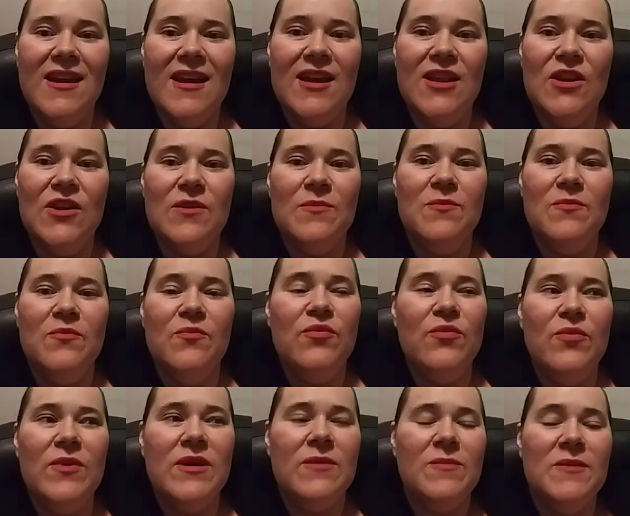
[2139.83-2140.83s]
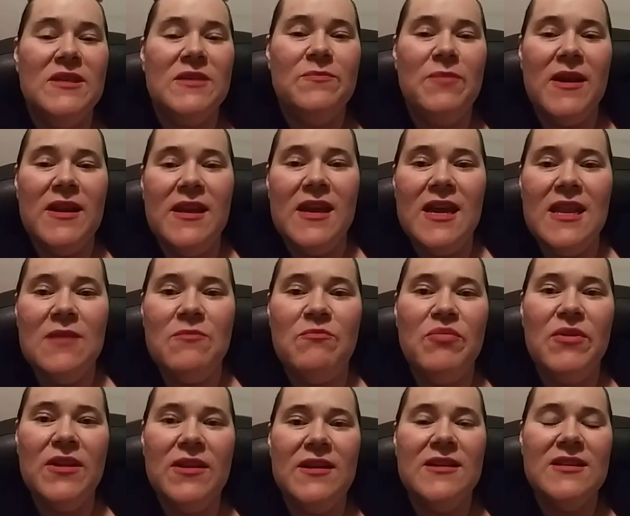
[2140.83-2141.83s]
We could be spending $80
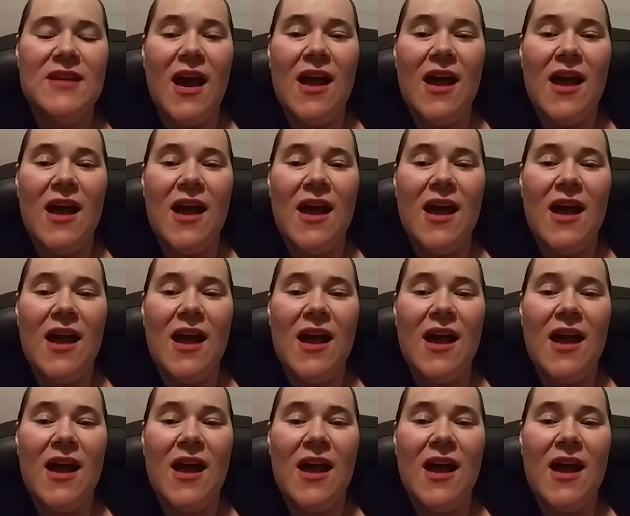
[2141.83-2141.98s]
billion